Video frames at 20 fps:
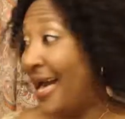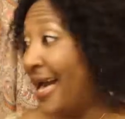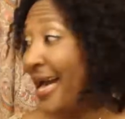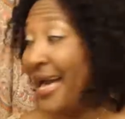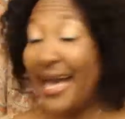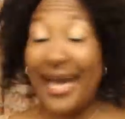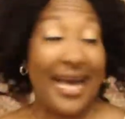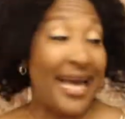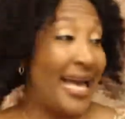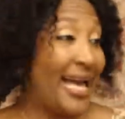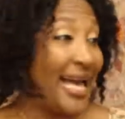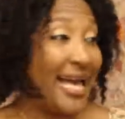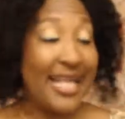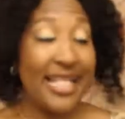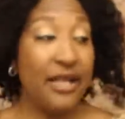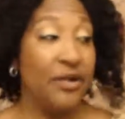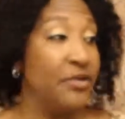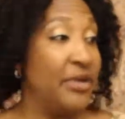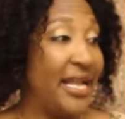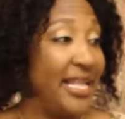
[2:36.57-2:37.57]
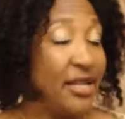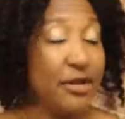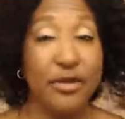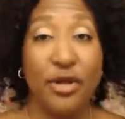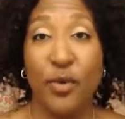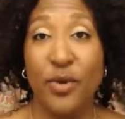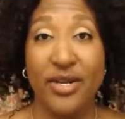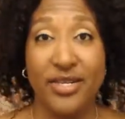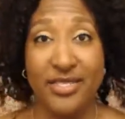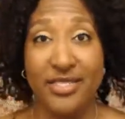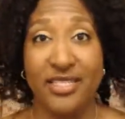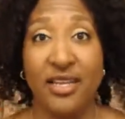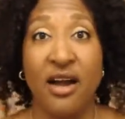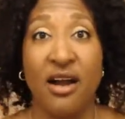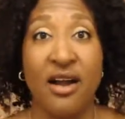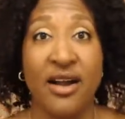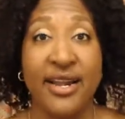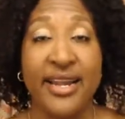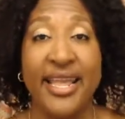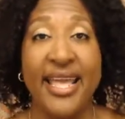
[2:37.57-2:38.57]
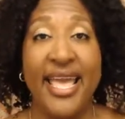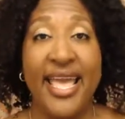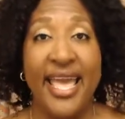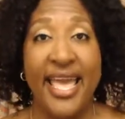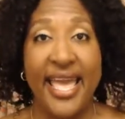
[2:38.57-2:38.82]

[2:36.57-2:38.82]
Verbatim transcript: I, I, I don't, I don't know where to start.